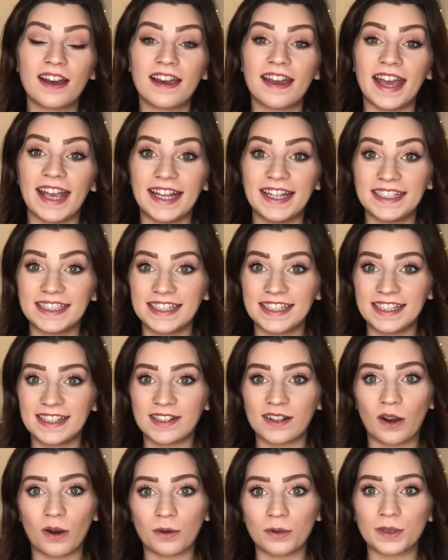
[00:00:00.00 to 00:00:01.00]
18,
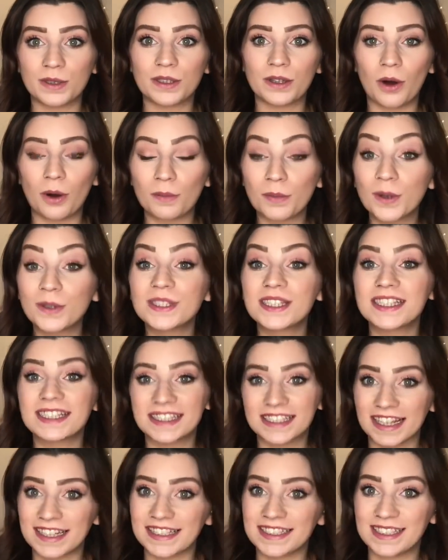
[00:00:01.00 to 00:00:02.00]
almost
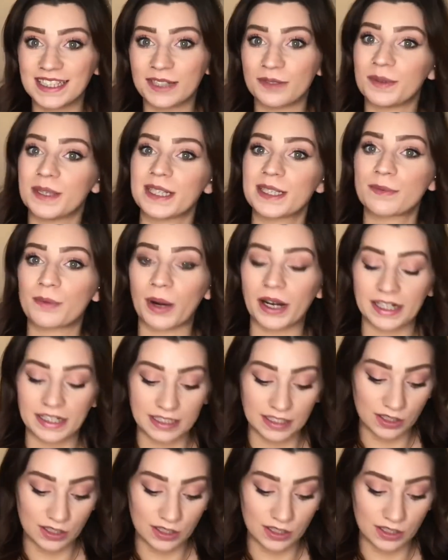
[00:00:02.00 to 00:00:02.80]
19 weeks pregnant.